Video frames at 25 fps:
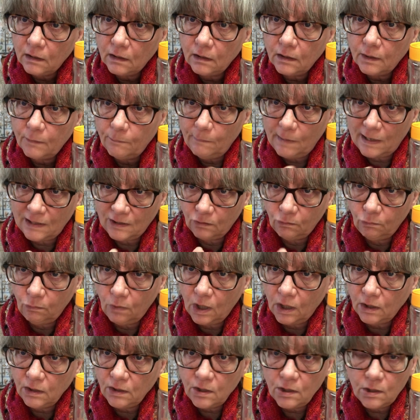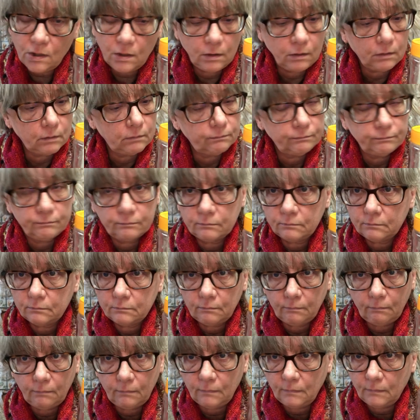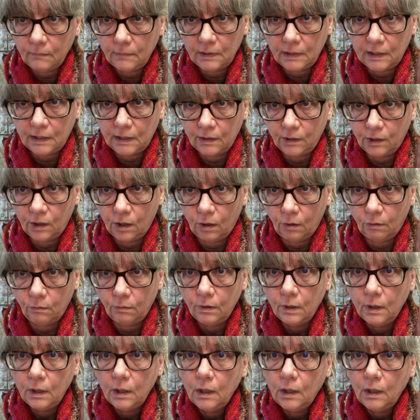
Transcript: the metal ones, didn't go.